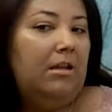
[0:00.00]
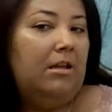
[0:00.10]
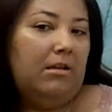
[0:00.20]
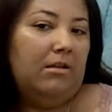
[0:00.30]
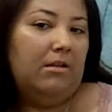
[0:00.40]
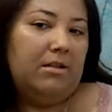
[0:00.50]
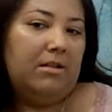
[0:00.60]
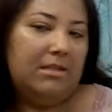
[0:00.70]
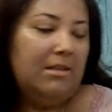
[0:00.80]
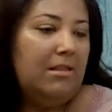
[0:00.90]
Well,
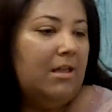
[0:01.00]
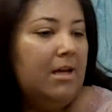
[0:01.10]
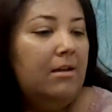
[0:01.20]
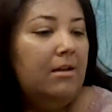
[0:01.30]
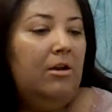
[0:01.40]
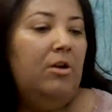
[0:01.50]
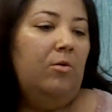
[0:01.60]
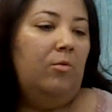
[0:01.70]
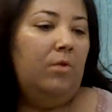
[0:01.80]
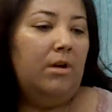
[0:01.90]
that's fun.
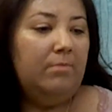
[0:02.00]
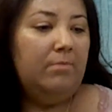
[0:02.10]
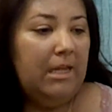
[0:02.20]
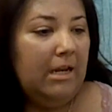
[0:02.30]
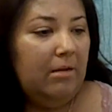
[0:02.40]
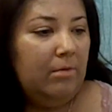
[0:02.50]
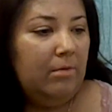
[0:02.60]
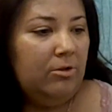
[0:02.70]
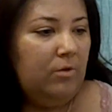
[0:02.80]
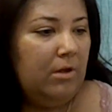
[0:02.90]
What I'm thinking
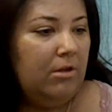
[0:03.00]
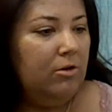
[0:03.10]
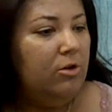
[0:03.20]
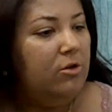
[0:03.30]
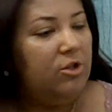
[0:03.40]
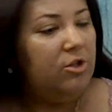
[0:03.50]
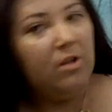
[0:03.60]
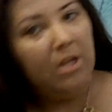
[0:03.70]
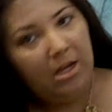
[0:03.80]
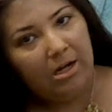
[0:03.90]
about doing, though,
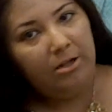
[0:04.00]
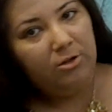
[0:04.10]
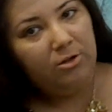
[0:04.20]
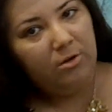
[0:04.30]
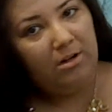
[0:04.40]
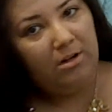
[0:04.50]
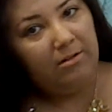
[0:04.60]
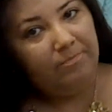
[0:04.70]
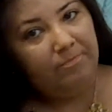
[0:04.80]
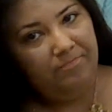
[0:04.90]
usually I do
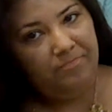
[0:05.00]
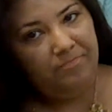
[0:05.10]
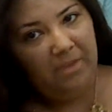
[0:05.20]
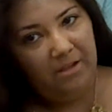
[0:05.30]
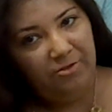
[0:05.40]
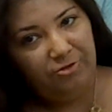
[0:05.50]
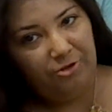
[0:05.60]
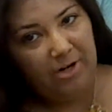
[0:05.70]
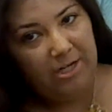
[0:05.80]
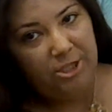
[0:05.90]
a
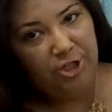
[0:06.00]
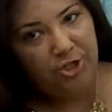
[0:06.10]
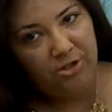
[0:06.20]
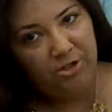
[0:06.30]
French